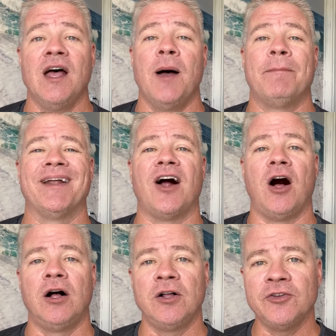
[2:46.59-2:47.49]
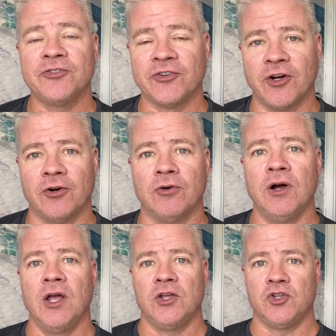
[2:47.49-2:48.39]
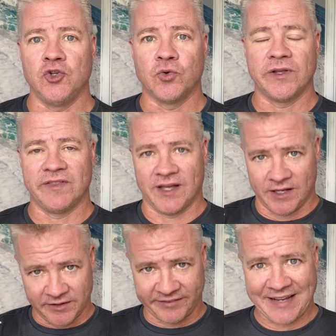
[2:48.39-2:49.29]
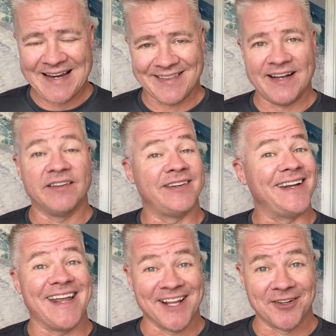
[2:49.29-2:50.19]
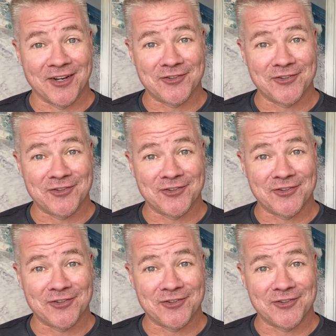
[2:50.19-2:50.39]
but also the site then is in English.